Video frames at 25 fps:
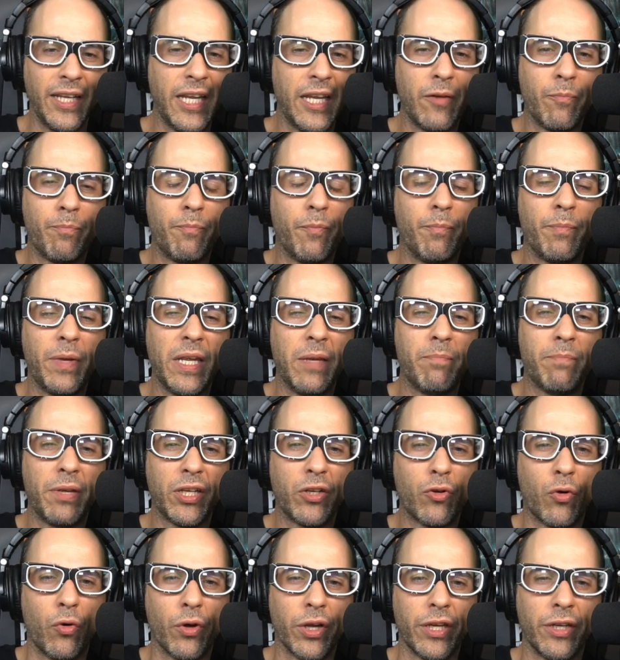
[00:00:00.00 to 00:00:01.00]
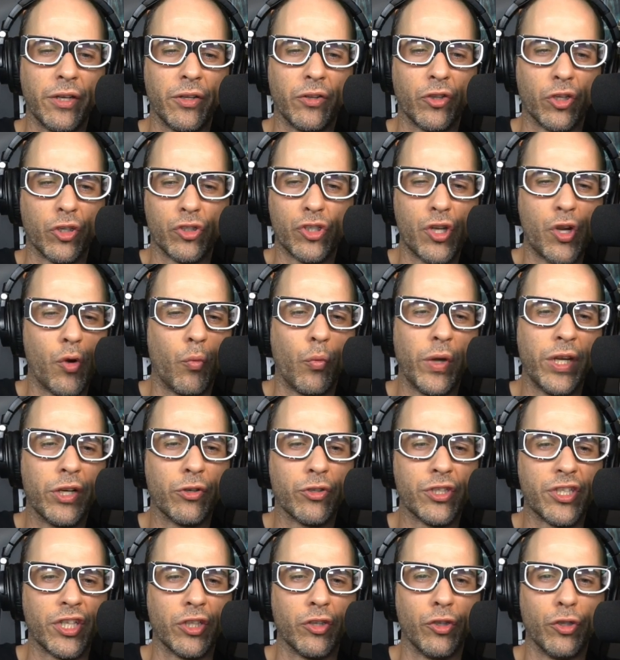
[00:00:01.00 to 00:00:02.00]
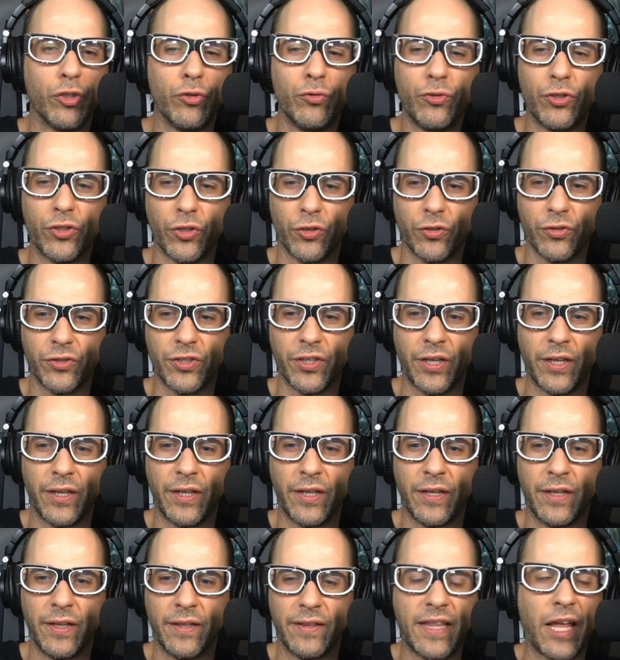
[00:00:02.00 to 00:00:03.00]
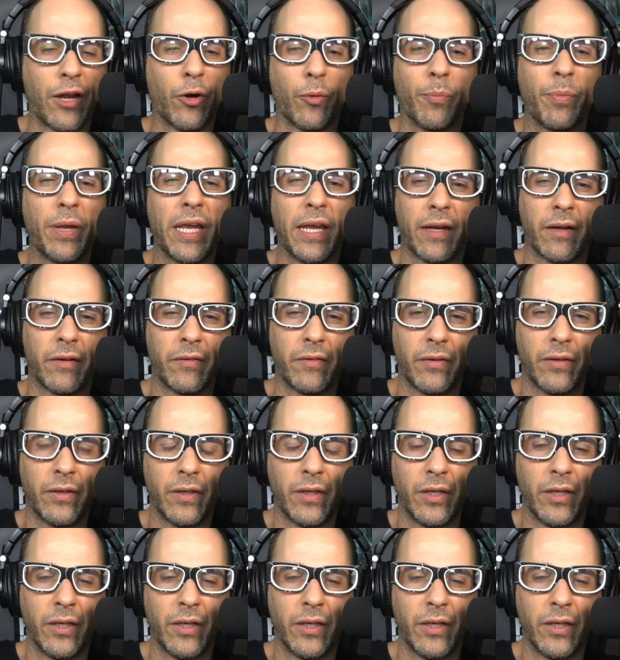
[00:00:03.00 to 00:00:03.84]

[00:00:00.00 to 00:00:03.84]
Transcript: In Bitcoin, there's no winners and losers that are picked.